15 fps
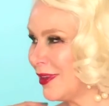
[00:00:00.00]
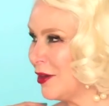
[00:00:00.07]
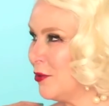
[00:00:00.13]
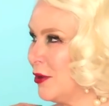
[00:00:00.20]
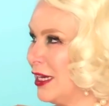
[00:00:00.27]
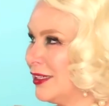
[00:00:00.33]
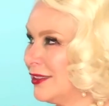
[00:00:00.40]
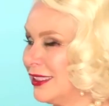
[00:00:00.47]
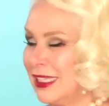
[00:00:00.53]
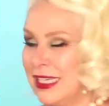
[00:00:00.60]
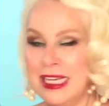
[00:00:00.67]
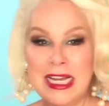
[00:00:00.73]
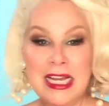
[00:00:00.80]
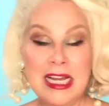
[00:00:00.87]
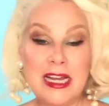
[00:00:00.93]
well
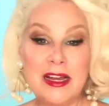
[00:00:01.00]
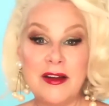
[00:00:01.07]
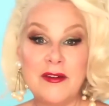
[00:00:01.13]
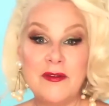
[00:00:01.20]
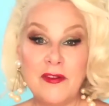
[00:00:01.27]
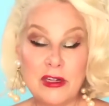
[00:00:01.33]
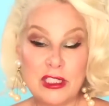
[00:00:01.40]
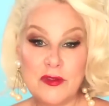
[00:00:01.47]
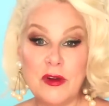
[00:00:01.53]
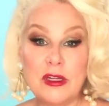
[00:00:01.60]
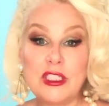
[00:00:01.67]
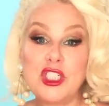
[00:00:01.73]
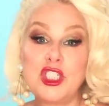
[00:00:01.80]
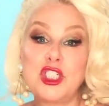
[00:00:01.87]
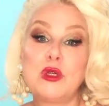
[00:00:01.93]
First of
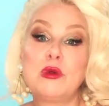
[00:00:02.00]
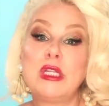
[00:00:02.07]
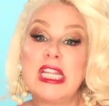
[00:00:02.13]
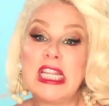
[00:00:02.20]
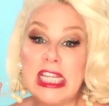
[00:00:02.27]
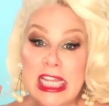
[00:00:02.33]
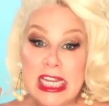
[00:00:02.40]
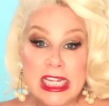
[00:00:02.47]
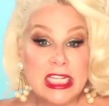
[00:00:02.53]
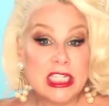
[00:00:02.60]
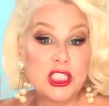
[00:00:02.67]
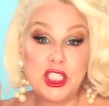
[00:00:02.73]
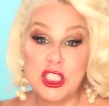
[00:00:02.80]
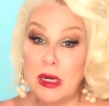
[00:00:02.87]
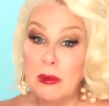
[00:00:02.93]
all, just don't lean
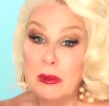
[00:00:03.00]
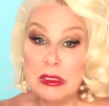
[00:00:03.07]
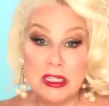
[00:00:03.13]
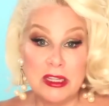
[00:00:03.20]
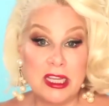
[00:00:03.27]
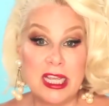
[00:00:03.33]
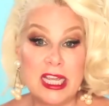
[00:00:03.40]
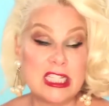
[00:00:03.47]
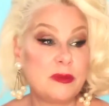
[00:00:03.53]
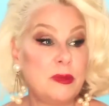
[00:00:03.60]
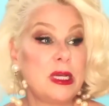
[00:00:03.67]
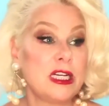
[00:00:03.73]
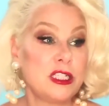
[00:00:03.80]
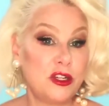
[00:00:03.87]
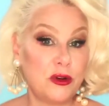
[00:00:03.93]
in, jump into the kiss
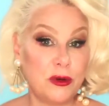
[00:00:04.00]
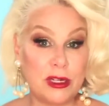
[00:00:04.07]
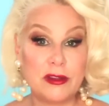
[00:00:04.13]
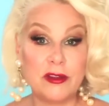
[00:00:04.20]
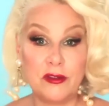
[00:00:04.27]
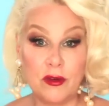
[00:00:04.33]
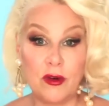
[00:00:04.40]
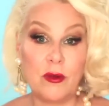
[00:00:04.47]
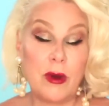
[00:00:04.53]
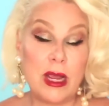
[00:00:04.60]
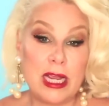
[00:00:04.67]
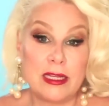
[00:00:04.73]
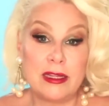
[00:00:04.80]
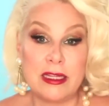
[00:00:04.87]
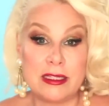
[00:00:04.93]
because you're at the
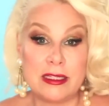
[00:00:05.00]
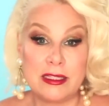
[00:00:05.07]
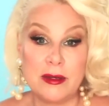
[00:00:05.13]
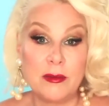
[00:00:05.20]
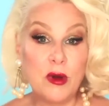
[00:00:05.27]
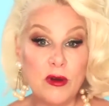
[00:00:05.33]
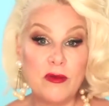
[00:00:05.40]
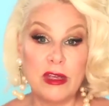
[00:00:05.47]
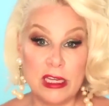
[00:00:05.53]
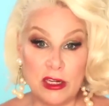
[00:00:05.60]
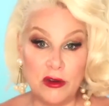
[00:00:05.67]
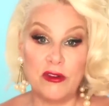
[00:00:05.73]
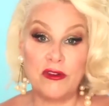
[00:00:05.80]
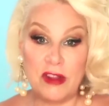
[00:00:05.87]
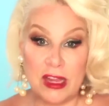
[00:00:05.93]
doorway and this is a movie and
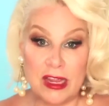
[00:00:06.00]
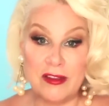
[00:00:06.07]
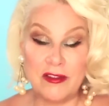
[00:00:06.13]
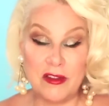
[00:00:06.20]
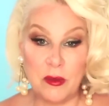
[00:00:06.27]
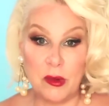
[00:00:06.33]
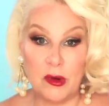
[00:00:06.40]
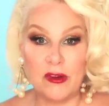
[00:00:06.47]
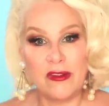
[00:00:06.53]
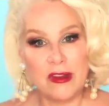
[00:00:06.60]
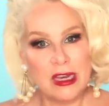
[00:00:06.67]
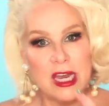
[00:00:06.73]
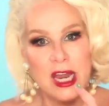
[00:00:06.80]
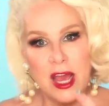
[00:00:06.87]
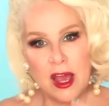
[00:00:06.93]
you just kiss the
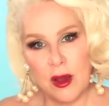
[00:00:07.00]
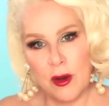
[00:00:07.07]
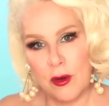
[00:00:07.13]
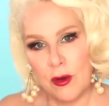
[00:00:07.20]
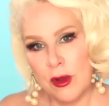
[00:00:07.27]
person. No.